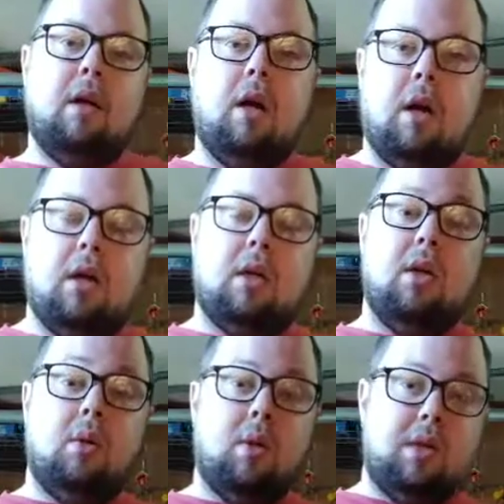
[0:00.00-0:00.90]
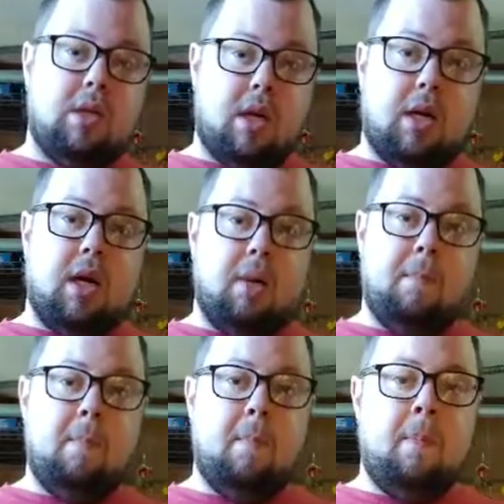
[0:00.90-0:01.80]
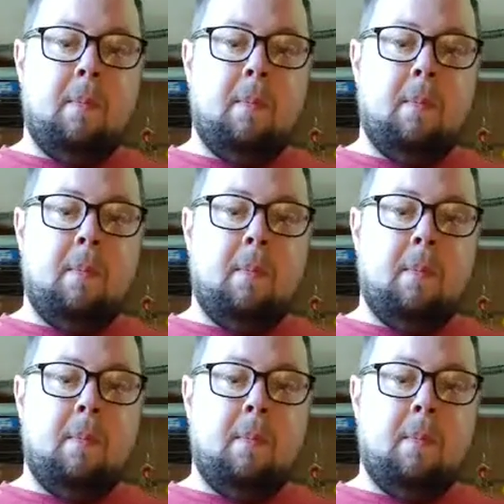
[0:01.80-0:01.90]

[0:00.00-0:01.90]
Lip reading: Goodwins.com.